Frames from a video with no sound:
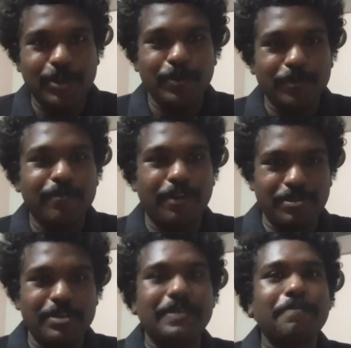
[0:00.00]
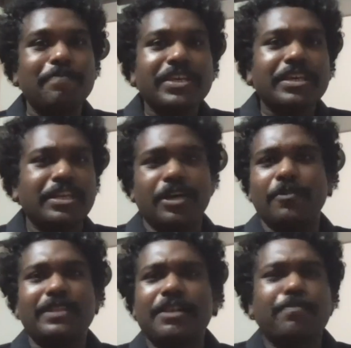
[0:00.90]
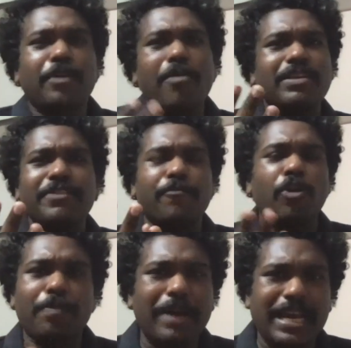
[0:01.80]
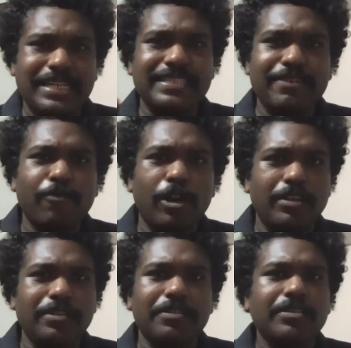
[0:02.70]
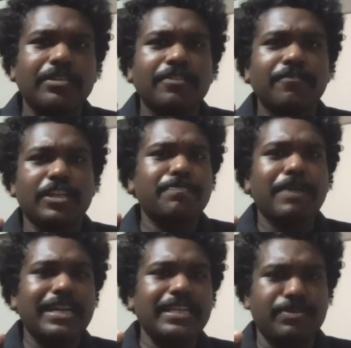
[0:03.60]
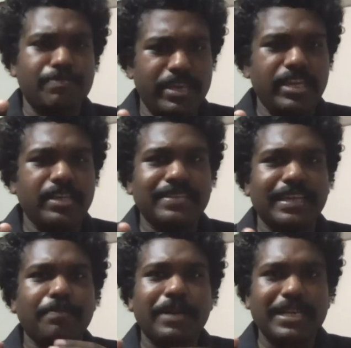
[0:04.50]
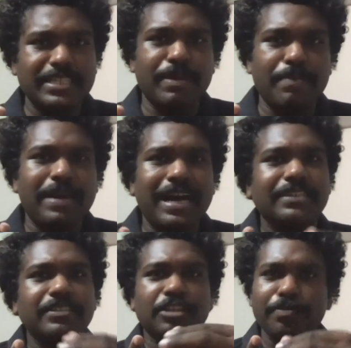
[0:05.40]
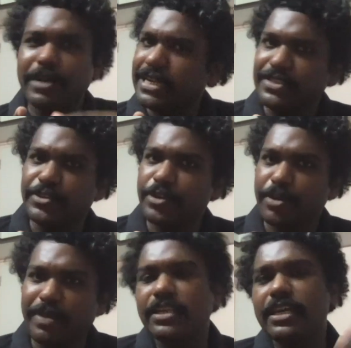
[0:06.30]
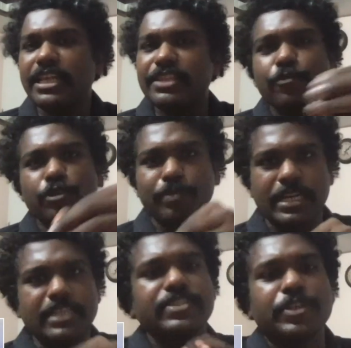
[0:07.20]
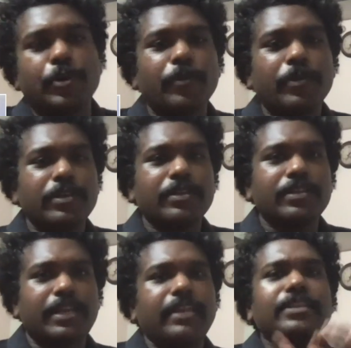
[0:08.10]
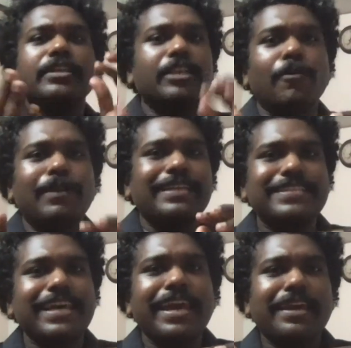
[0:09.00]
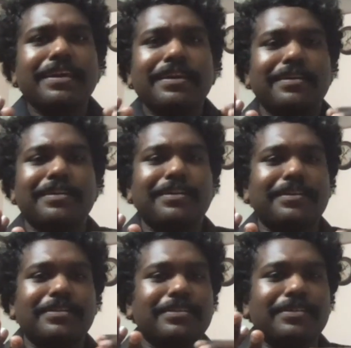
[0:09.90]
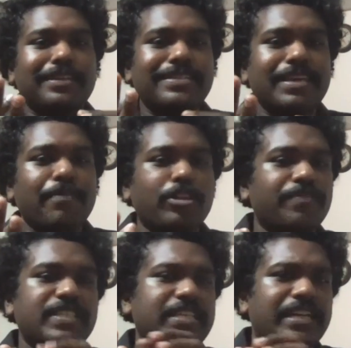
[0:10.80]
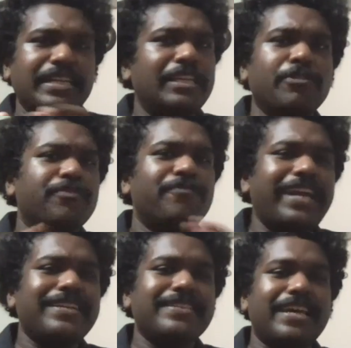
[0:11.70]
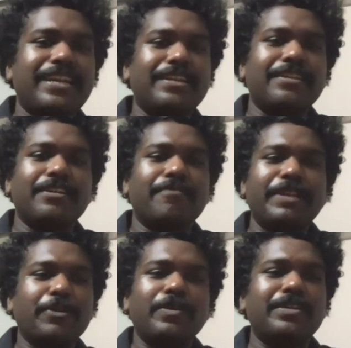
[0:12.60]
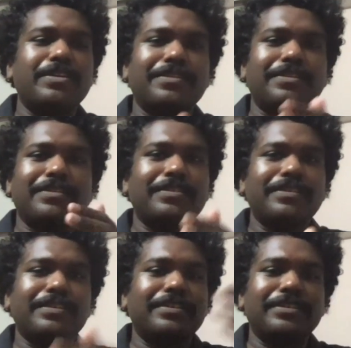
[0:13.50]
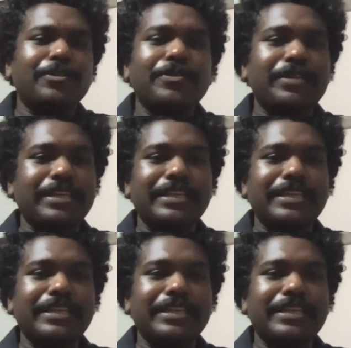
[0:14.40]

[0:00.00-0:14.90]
to you from here. Now there are probably four parties involved here. First party is me, second party is my bank, third party is your bank, and the fourth party is you, right? Mm-hmm. Now let's say, uh, let's say both of us are real good friends and uh, we don't, uh, you